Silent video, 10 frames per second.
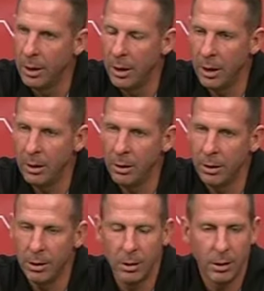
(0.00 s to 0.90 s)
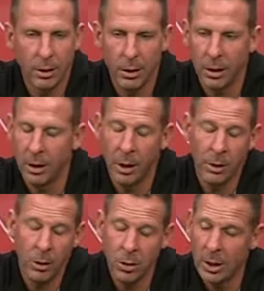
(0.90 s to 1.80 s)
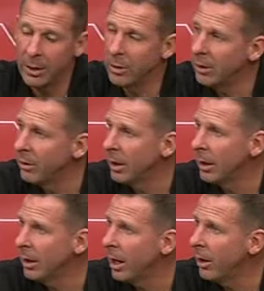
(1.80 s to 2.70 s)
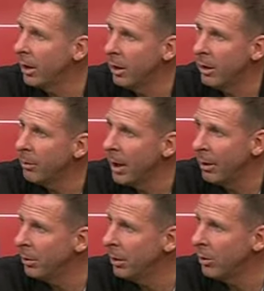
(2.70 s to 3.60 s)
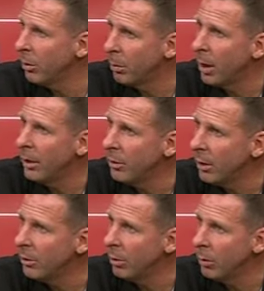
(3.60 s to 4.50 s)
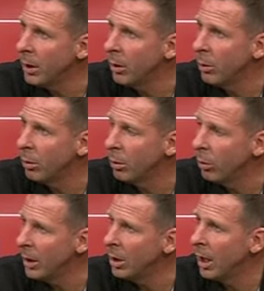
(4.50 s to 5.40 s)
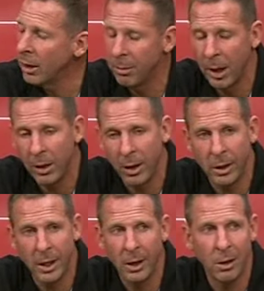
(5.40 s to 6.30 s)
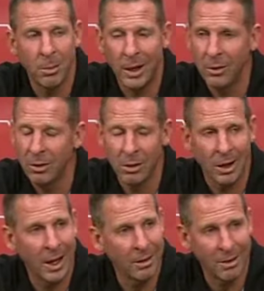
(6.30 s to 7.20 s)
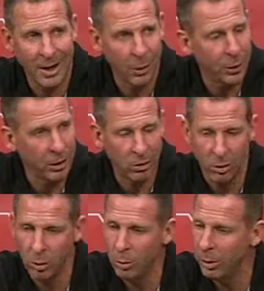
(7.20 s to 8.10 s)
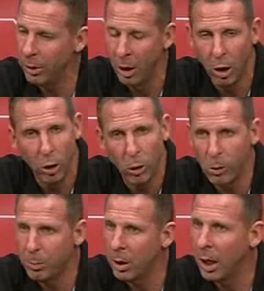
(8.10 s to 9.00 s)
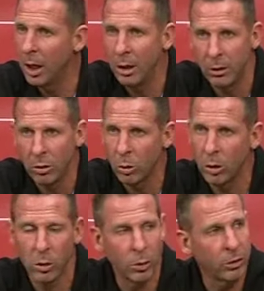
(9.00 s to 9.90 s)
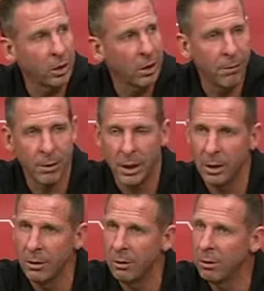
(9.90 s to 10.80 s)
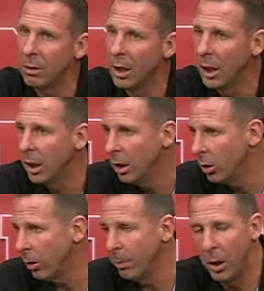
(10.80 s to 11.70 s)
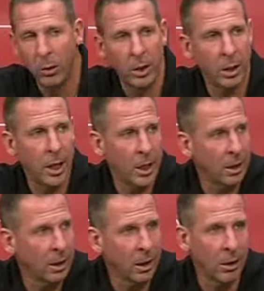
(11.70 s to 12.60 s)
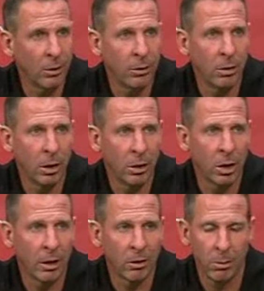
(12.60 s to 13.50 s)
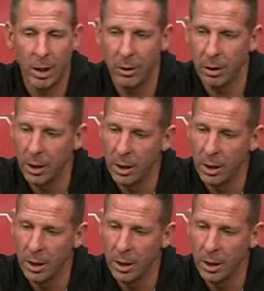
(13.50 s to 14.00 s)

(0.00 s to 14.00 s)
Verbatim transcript: And, you know, I know you guys get sick and tired of hearing about it, but there's a process that we go through and we talk about on a daily basis that has nothing to do with hoopla, historical significance, your opponent, anything else. It talks about